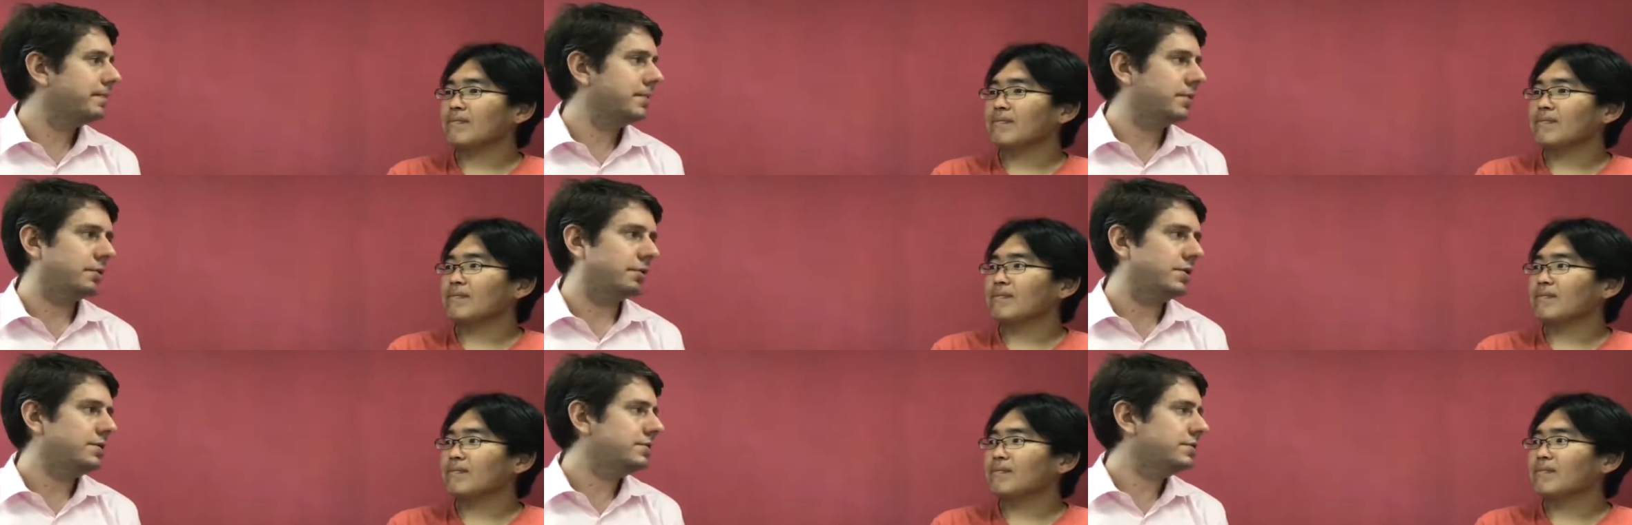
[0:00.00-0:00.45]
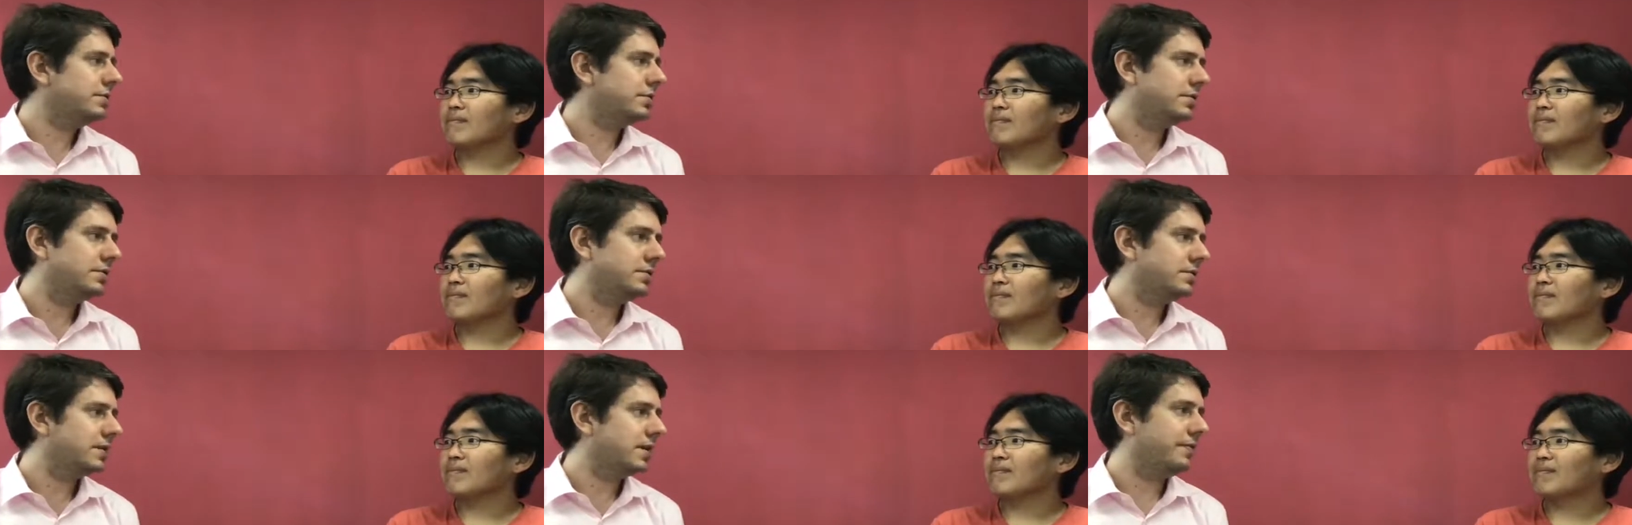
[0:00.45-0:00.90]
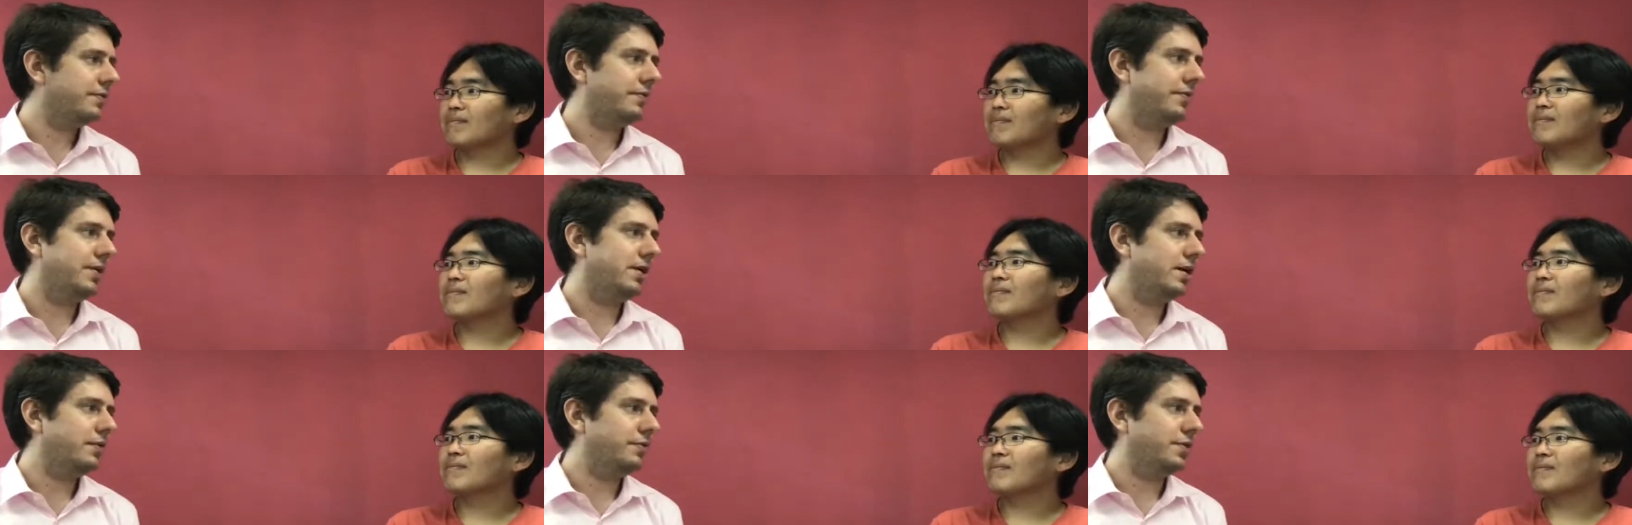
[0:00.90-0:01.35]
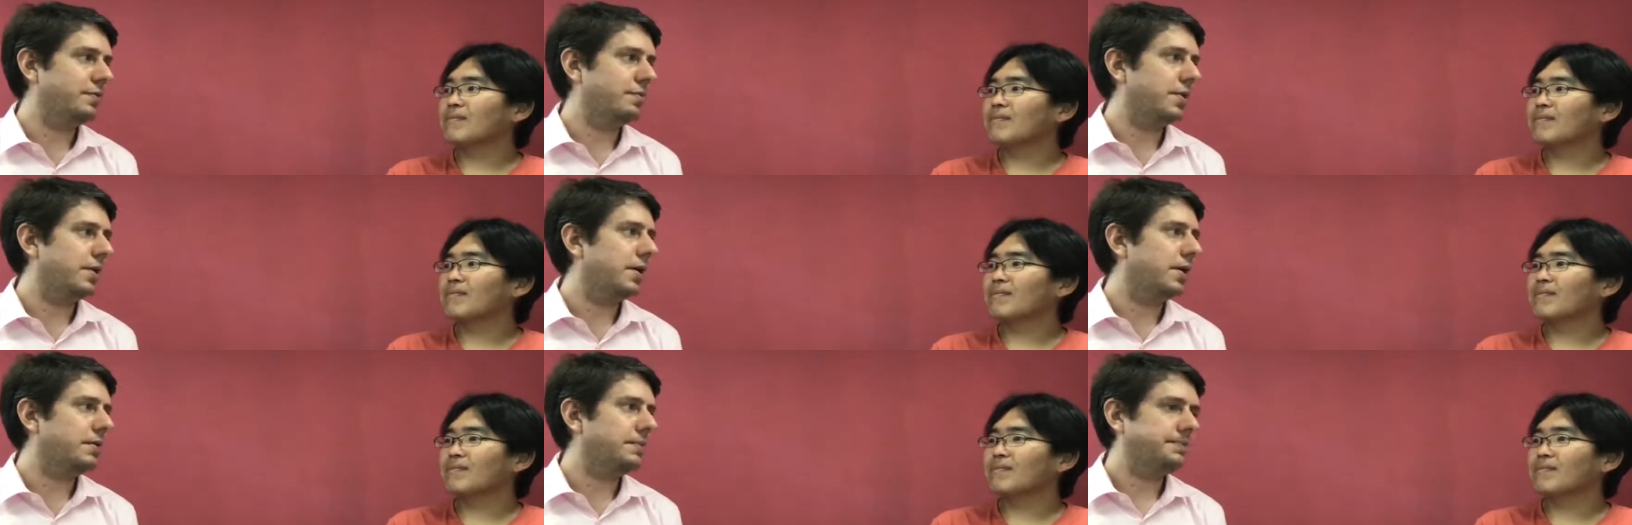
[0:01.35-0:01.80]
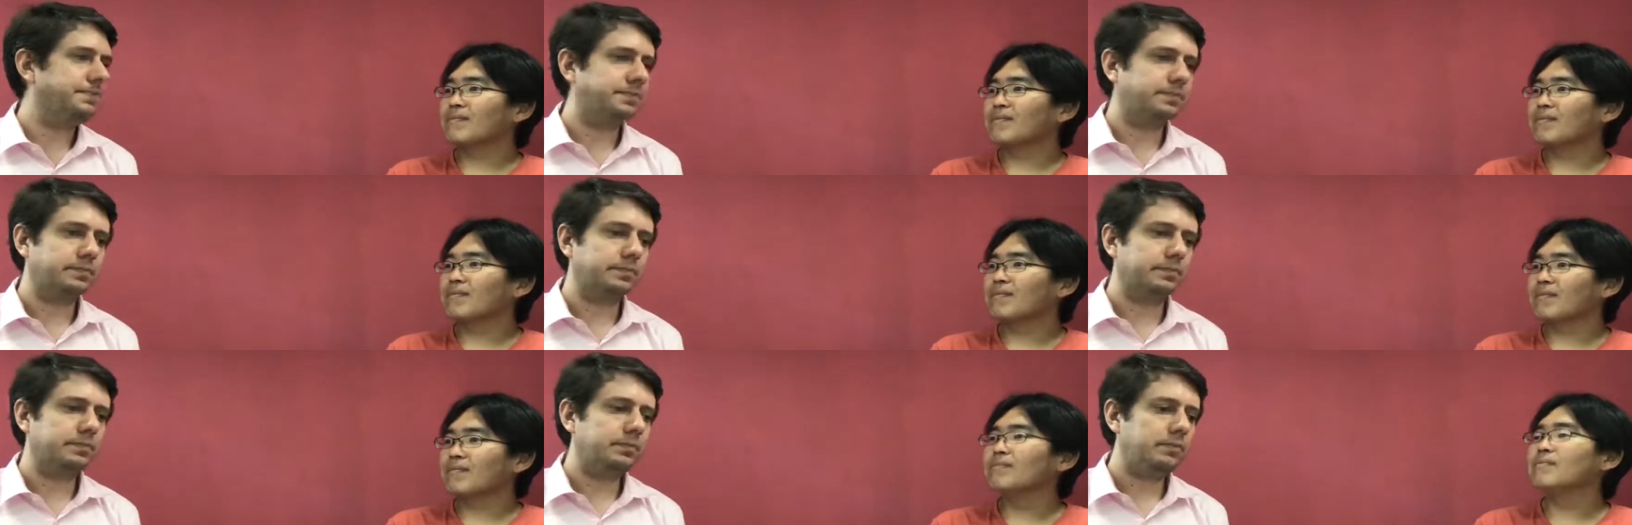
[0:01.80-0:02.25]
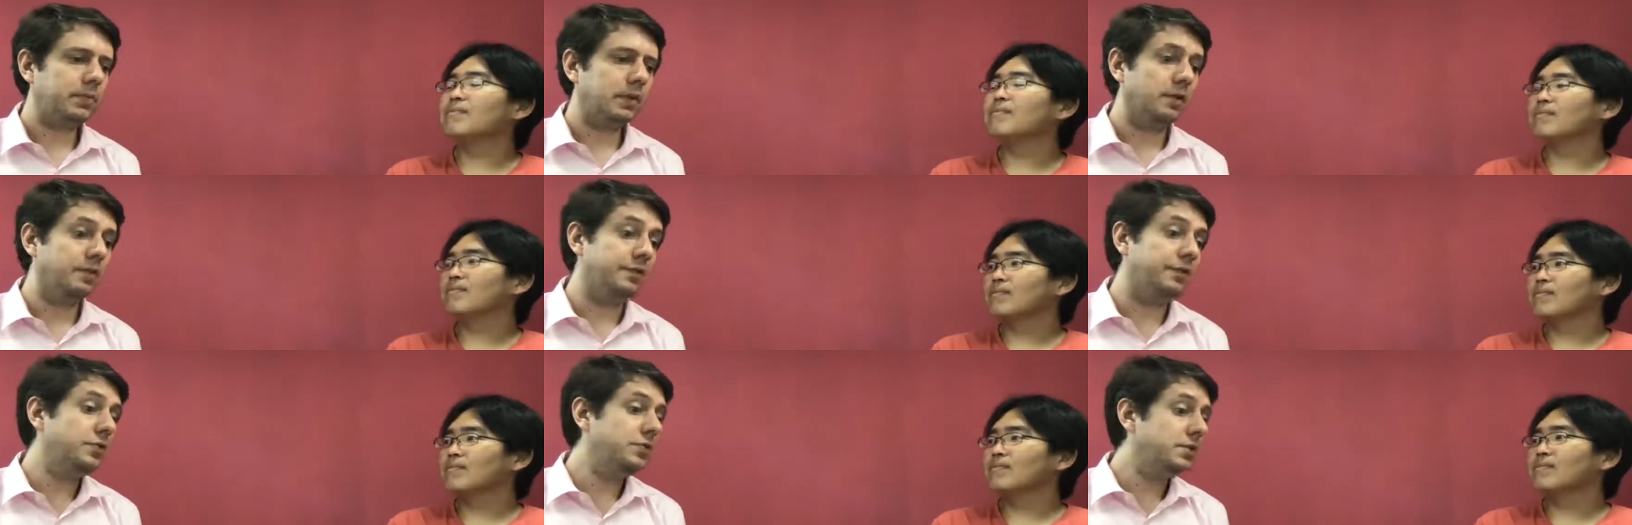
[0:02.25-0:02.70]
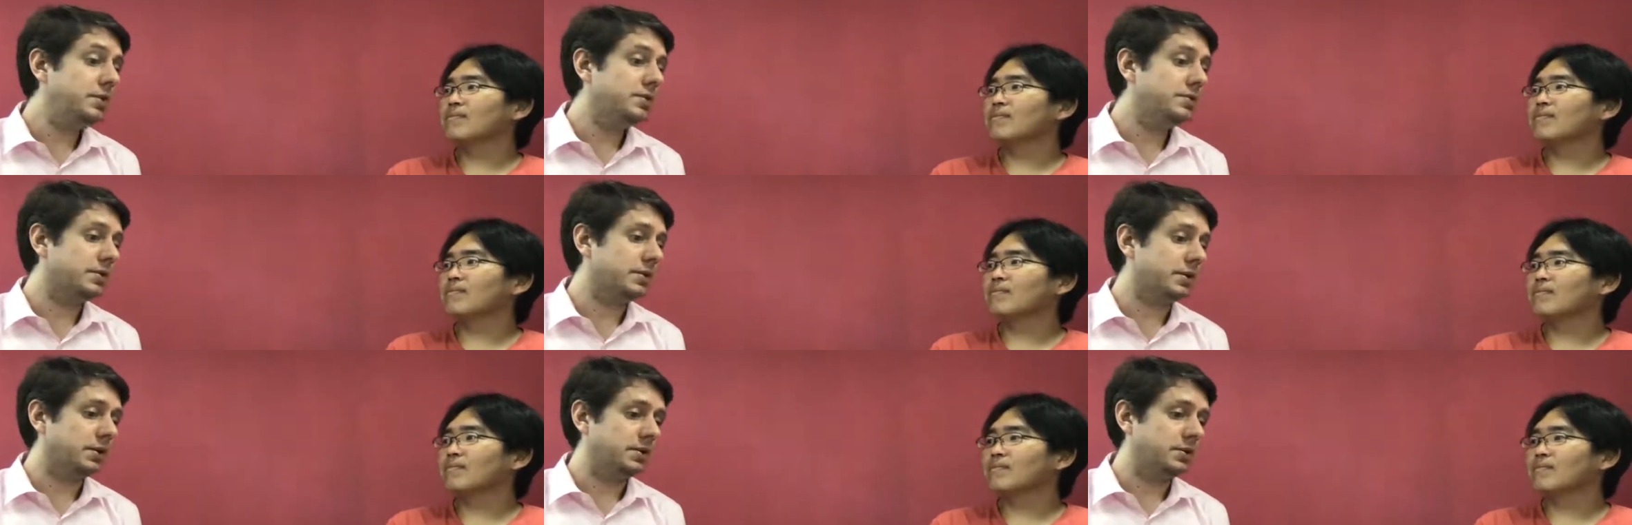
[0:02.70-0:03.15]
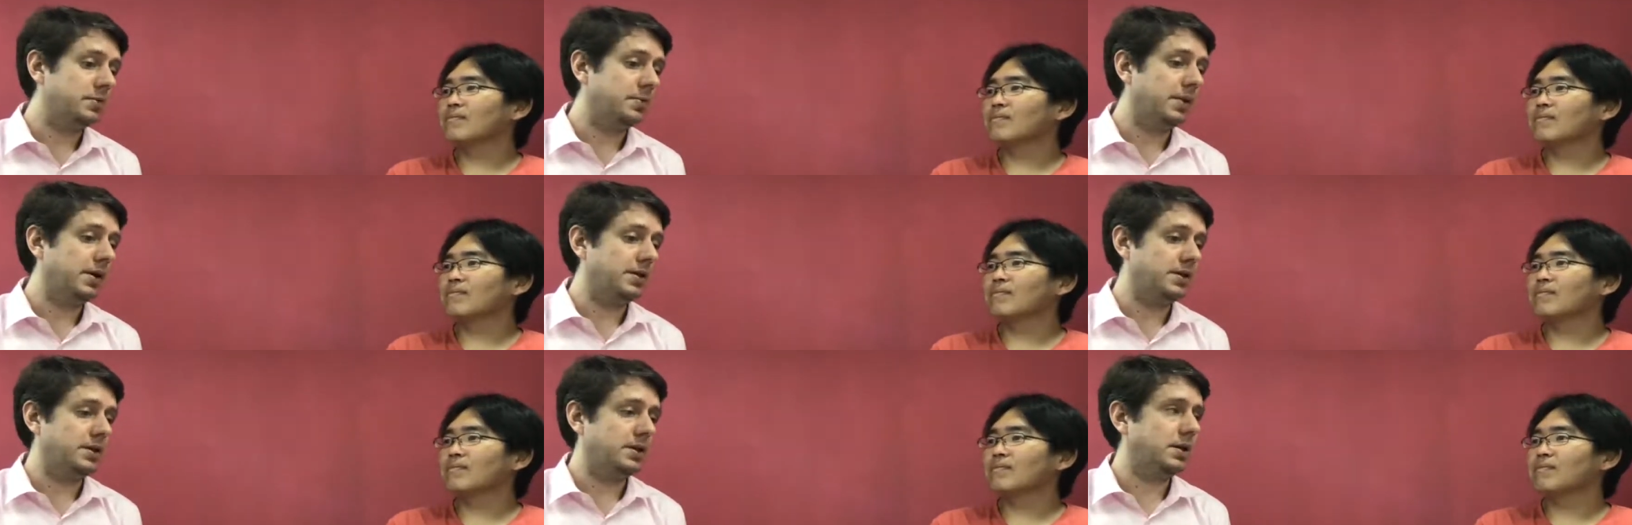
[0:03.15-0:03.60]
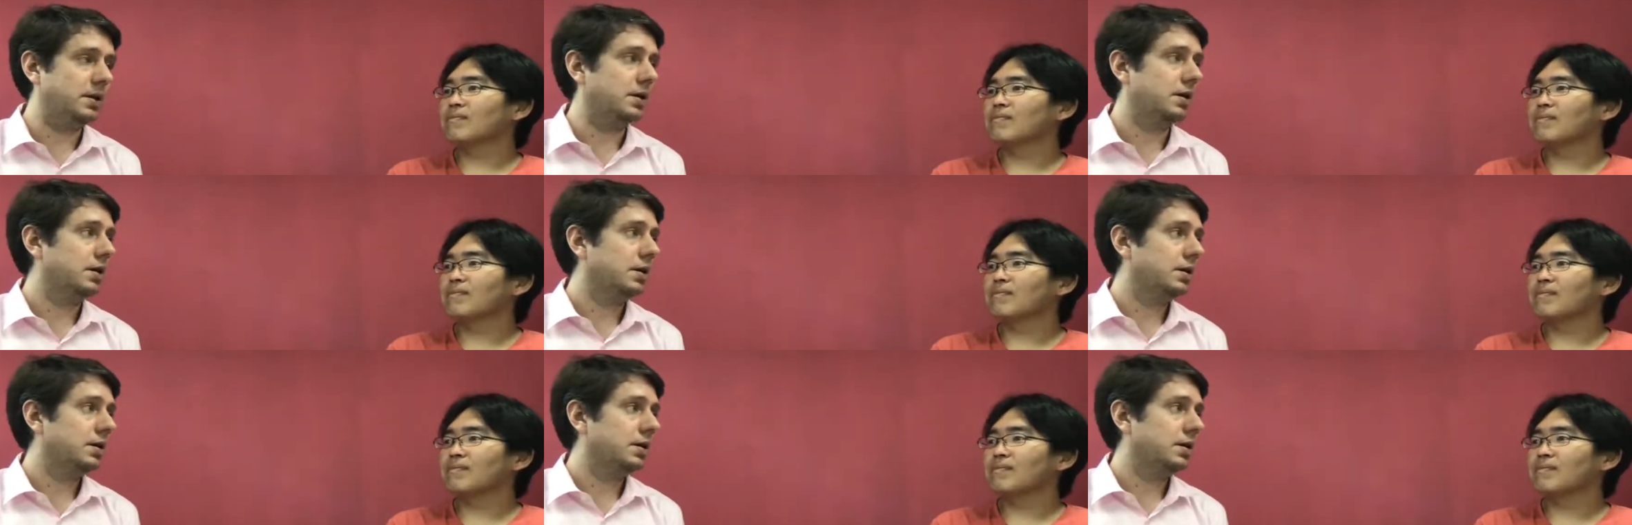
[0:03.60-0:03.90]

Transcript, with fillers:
Speaker 1: restaurants, cafe everywhere. The food is is amazing,